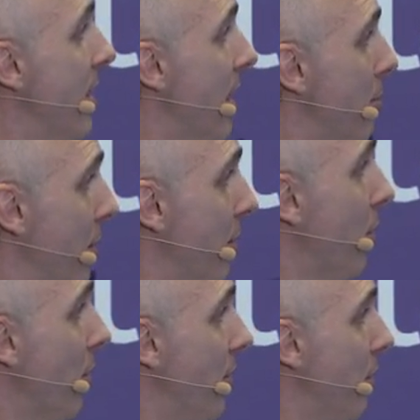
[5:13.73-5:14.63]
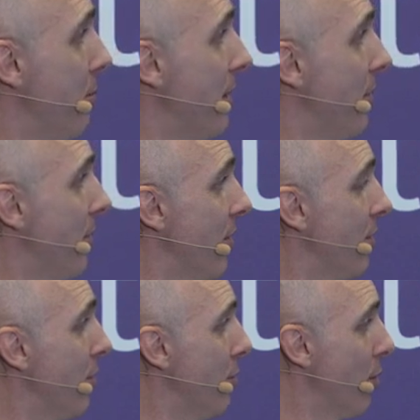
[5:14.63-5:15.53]
Uh, but of course, this means
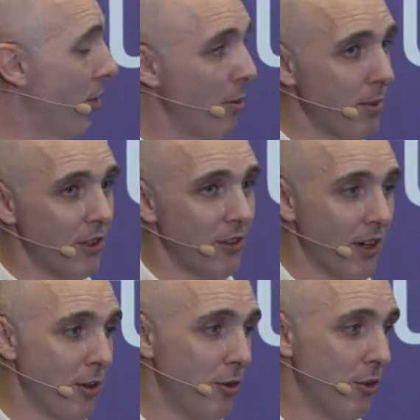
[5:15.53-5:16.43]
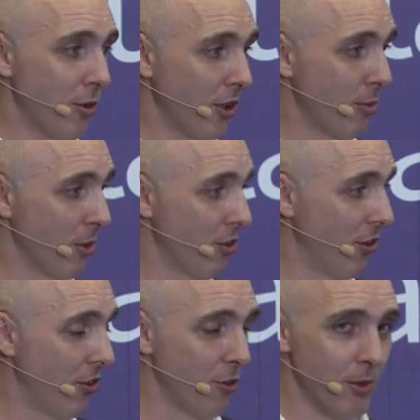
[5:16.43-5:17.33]
that the more companies are doing commercial
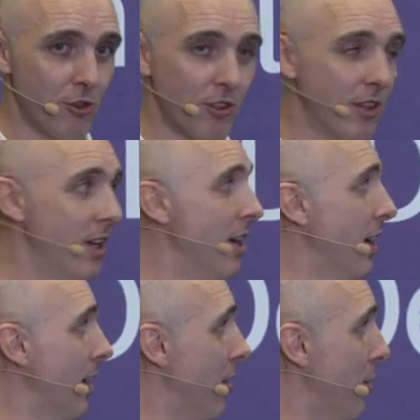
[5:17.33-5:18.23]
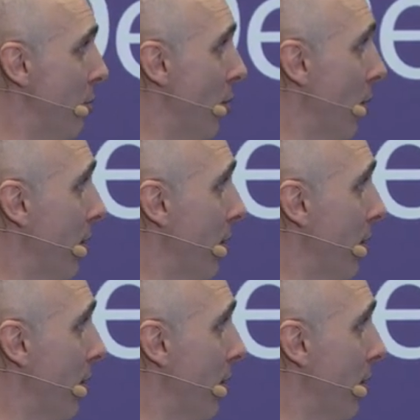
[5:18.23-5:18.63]
distribution, uh, the more